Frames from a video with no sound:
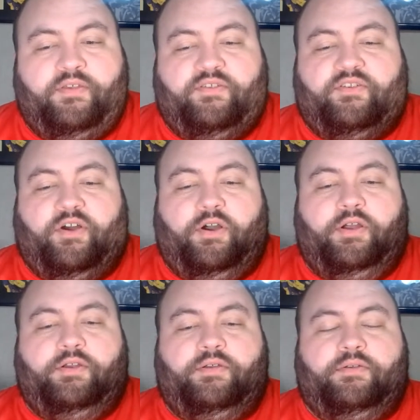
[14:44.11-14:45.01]

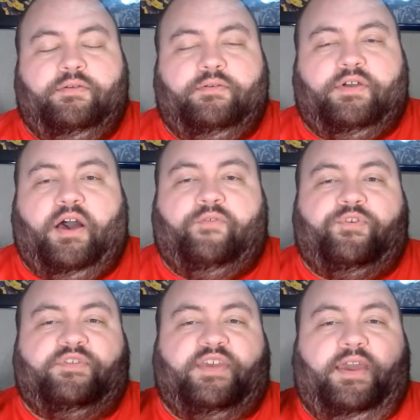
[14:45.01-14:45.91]
start
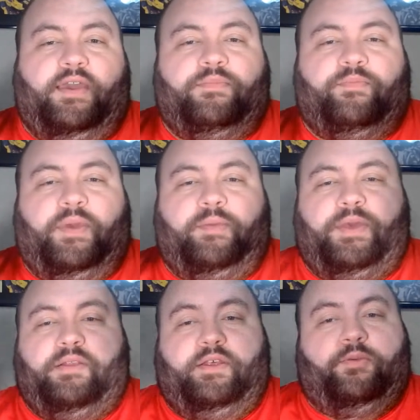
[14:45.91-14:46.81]
conference games
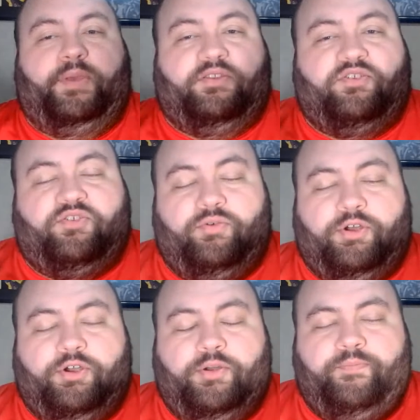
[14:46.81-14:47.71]
maybe a little bit
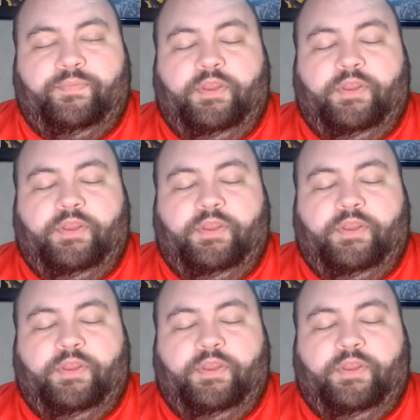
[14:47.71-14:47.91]
sooner